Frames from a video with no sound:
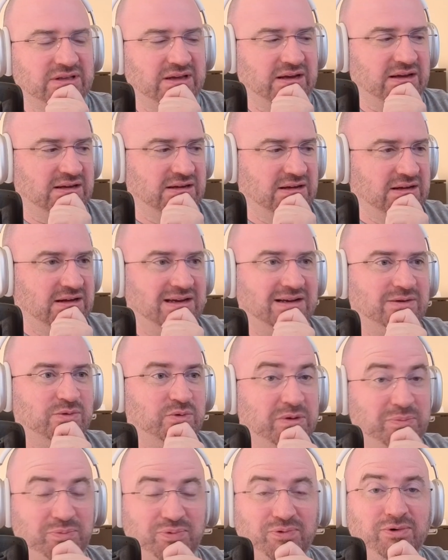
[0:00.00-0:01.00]
Like
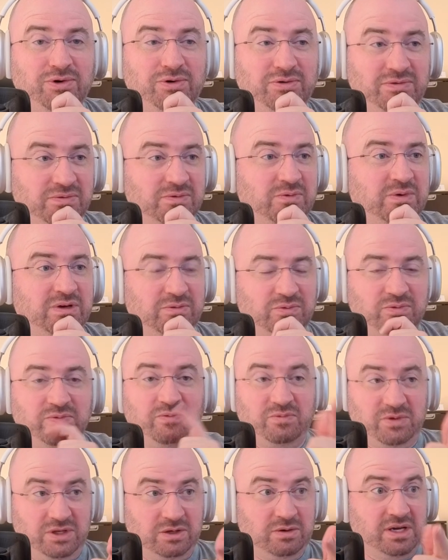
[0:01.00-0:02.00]

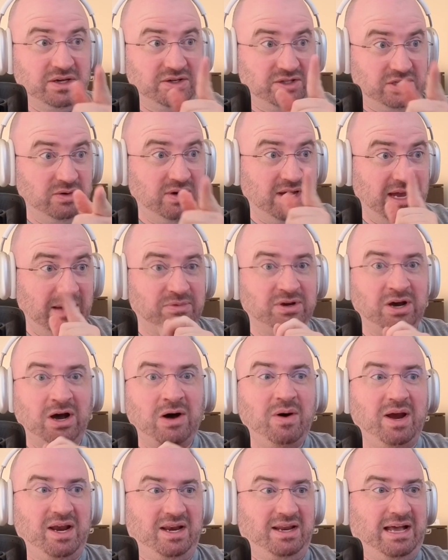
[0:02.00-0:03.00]
because you kept
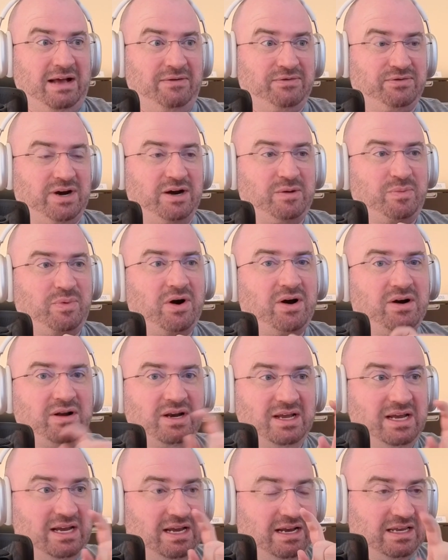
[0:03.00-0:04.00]
going after I
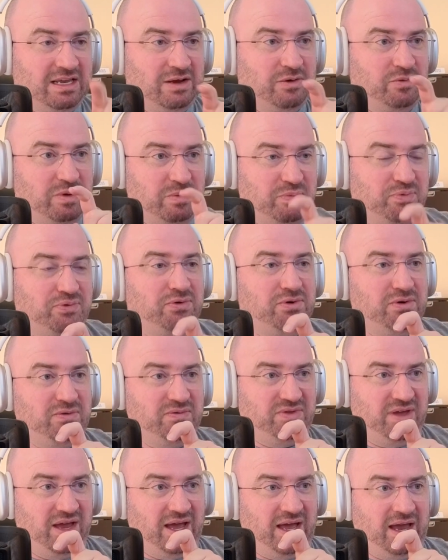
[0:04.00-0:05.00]
departed. We
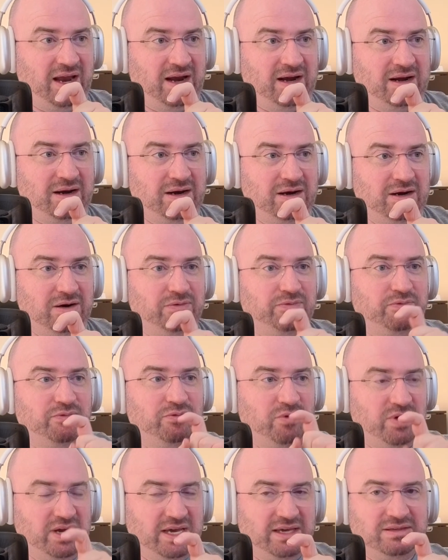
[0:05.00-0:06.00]
proved that
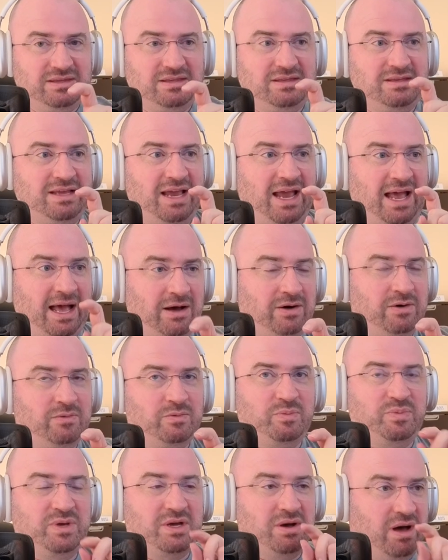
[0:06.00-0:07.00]

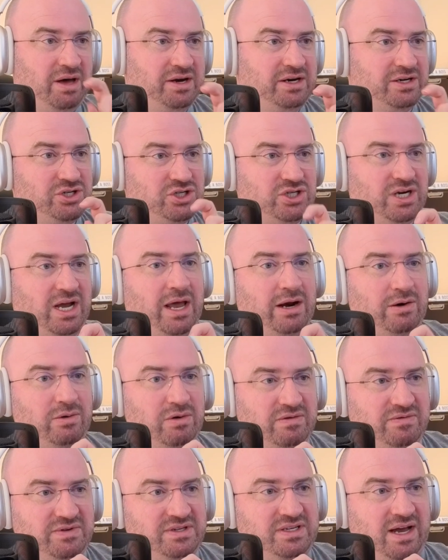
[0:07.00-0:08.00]
without beyond a
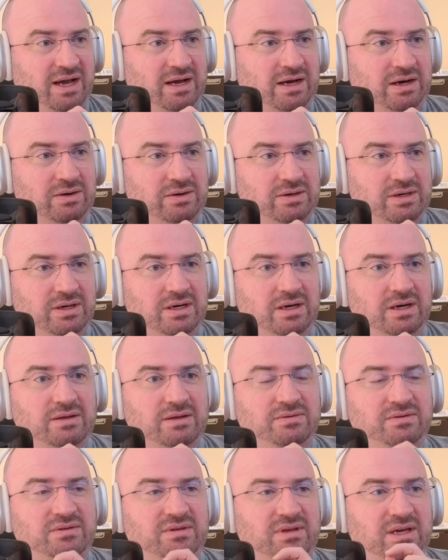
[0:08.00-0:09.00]
shadow of a doubt
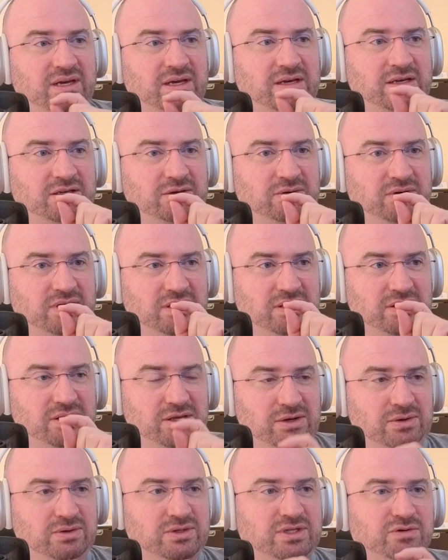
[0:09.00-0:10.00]
that you can
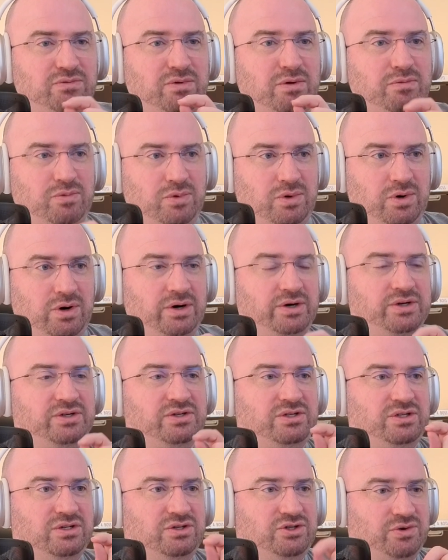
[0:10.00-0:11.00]
use a reward
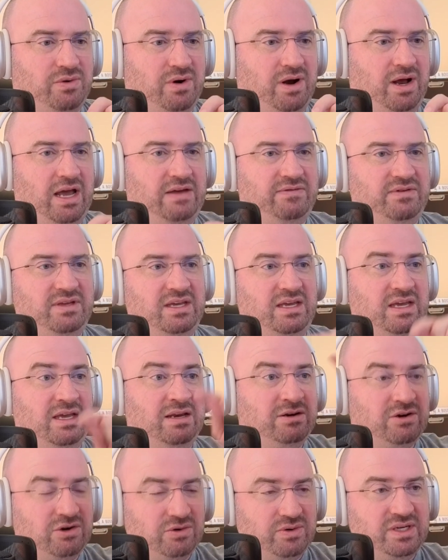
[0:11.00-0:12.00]
to drive
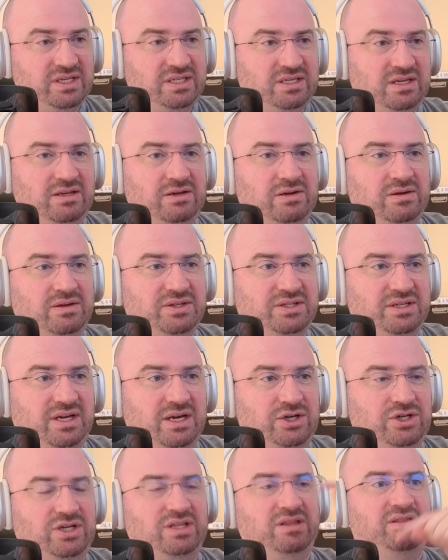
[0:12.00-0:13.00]
increasing
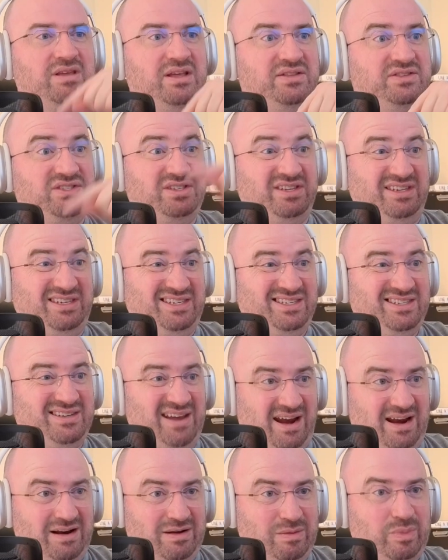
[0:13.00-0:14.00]
utilization that's
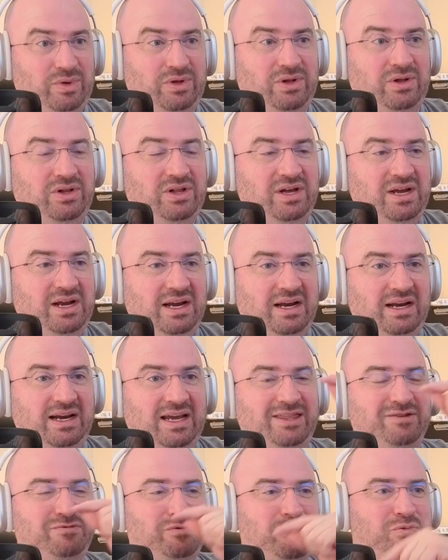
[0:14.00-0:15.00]
sustainable.
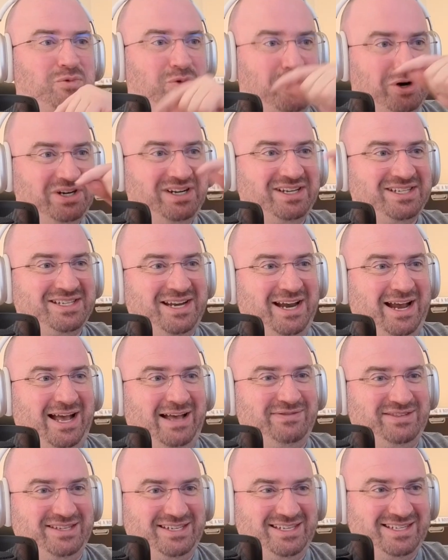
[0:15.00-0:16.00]
And the reward doesn't
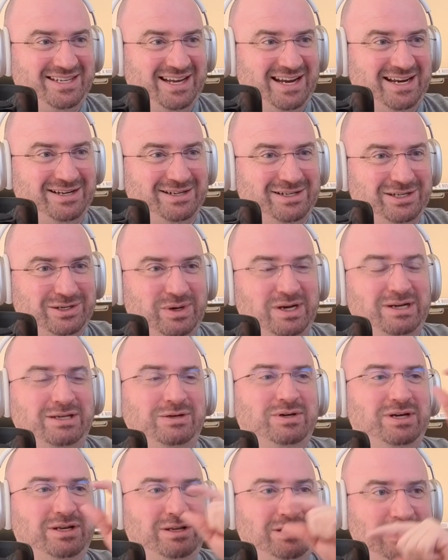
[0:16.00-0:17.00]
have to stay to do it.
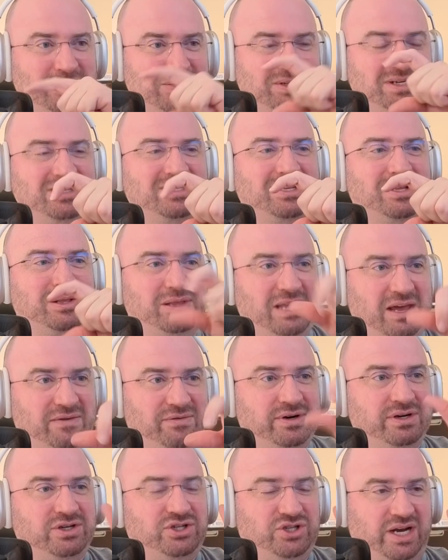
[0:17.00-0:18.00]
You can use it as a
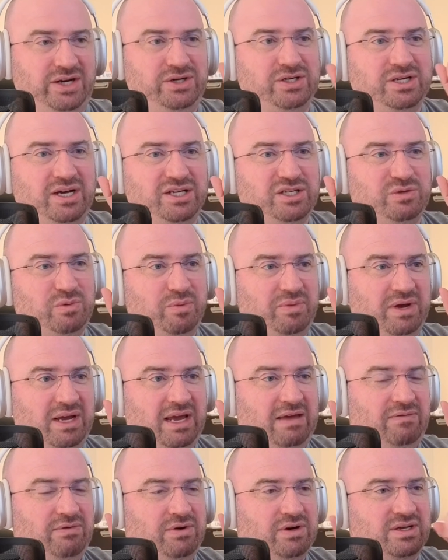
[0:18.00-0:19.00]
lever to change customer
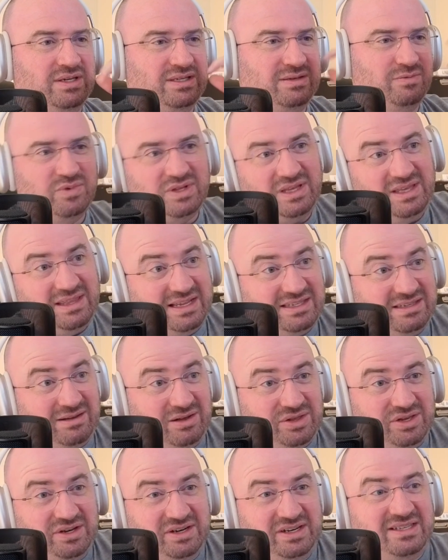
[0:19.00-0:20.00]
behavior, because really that's
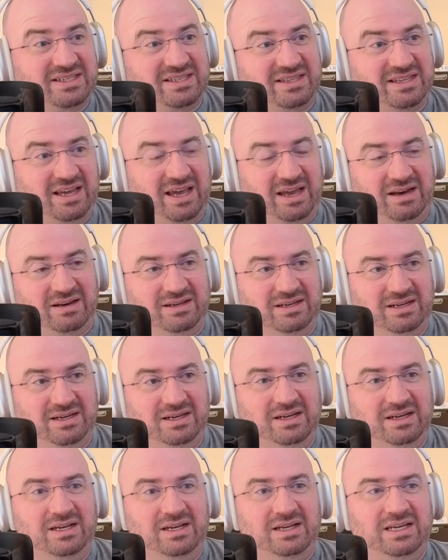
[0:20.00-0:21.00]
all that it is in the end.
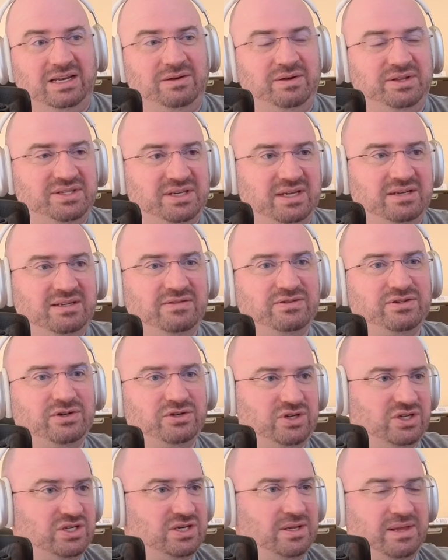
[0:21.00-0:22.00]
Incentives
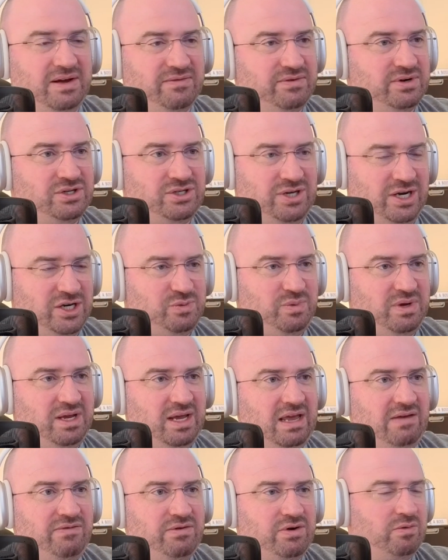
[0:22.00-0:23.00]
are just a lever to change
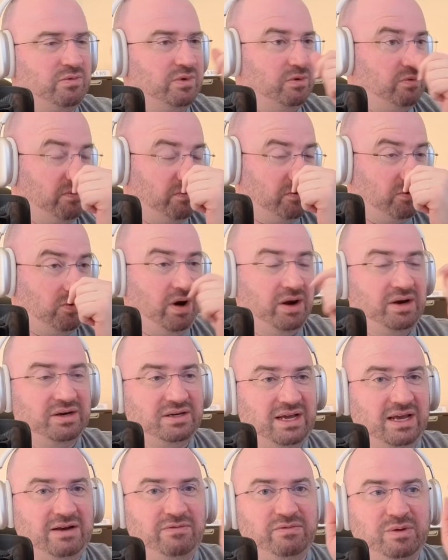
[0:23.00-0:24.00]
behavior, and we were
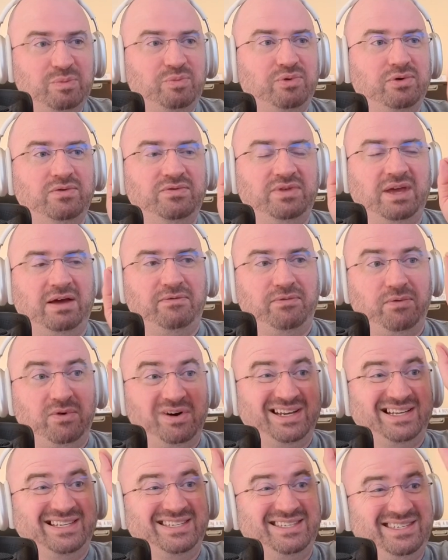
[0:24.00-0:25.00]
quantitatively proved that for
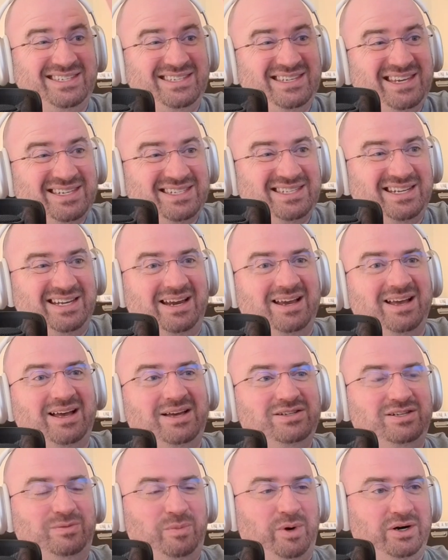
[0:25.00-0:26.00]
existing
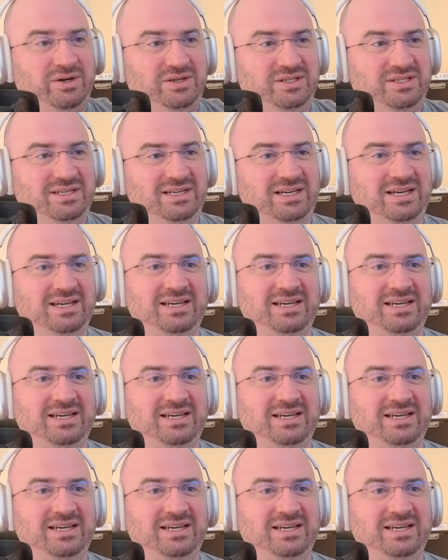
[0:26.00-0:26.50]
customers.